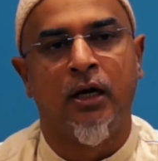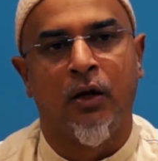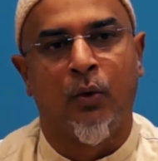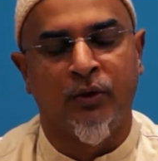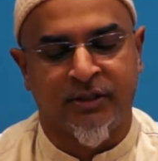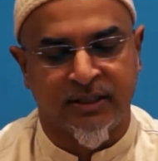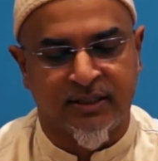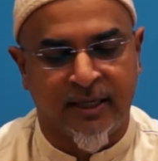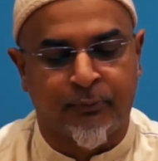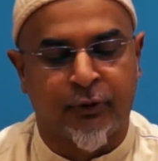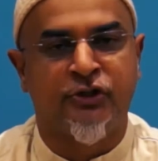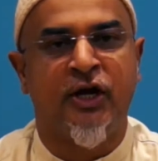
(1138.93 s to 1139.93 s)
which is then
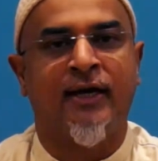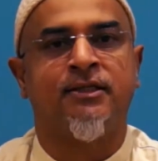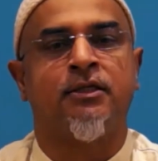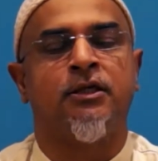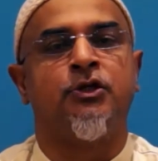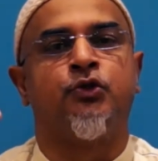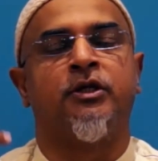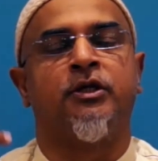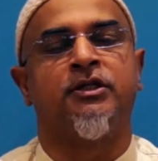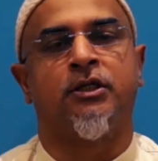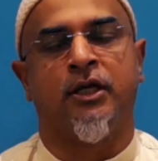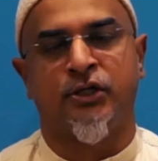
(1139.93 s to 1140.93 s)
projected into the
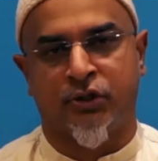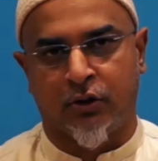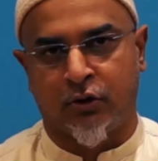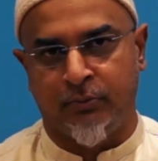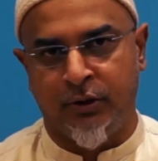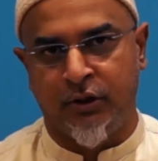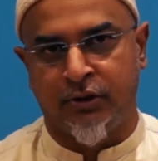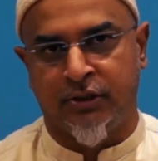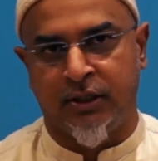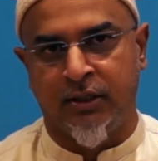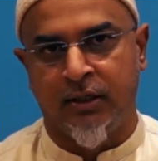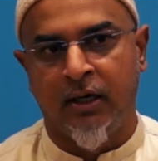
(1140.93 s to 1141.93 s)
international
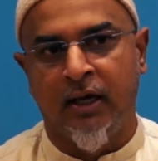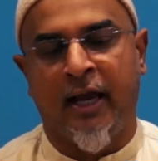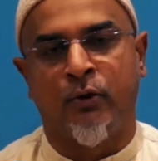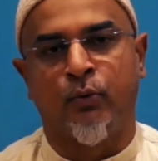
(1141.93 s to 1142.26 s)
community and